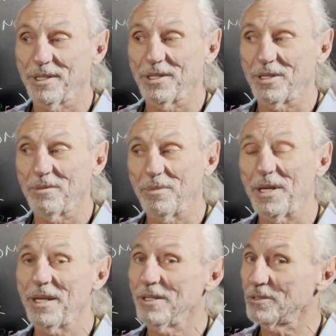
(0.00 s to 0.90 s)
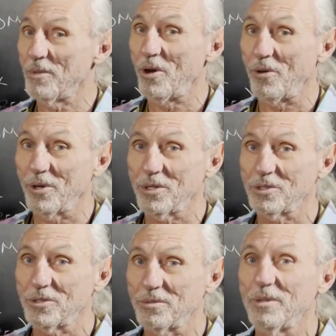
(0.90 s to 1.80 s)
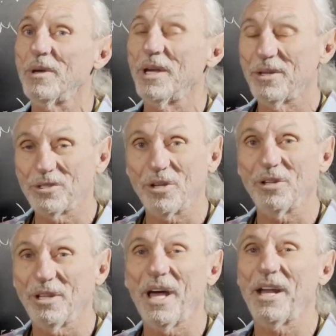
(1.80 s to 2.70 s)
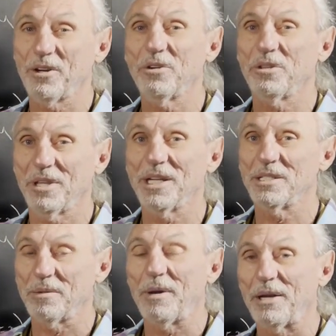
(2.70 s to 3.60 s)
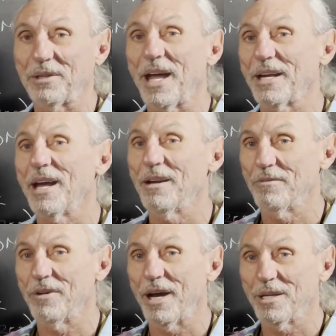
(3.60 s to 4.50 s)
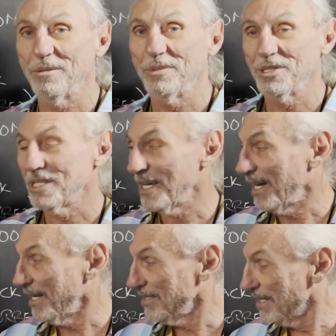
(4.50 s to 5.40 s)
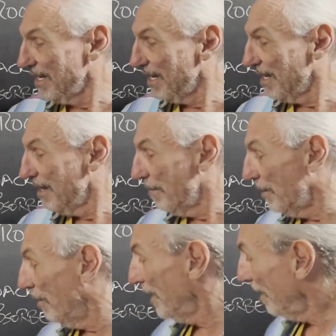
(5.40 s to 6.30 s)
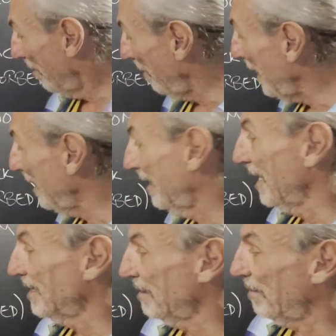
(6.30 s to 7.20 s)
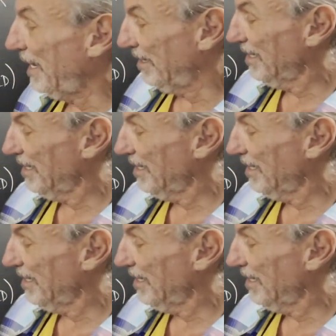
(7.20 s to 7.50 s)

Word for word: It could be small orchestra room. There's a lot of good things about that kind of volume and size. But one of the big things about